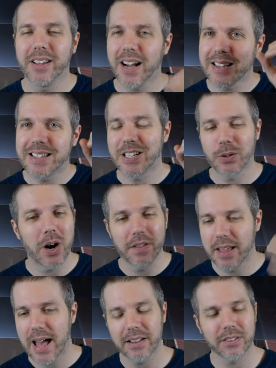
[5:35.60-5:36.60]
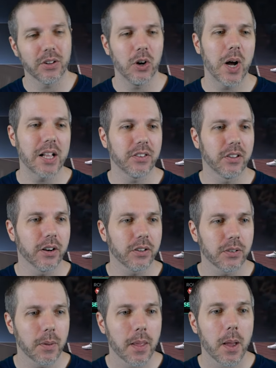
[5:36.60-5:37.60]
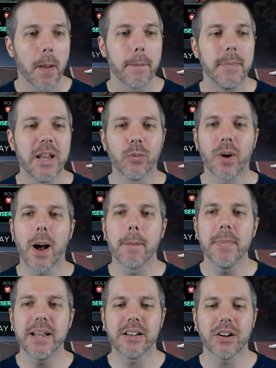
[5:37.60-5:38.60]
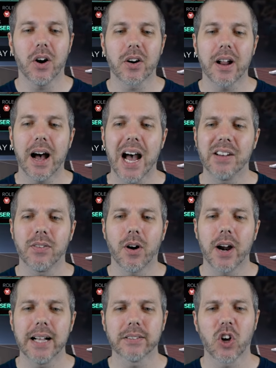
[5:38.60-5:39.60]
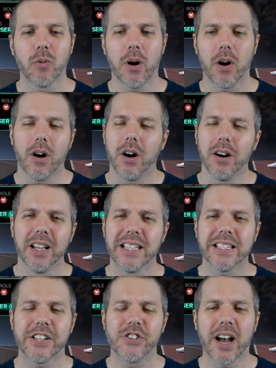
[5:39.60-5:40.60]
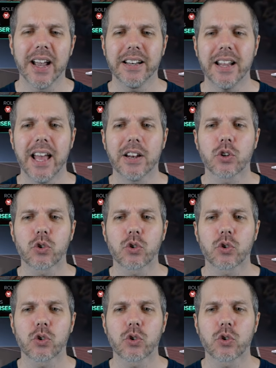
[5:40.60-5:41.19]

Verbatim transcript: got zero on that, so that sucks. Meanwhile, mid-card, Ivar, Escobar, Giant, and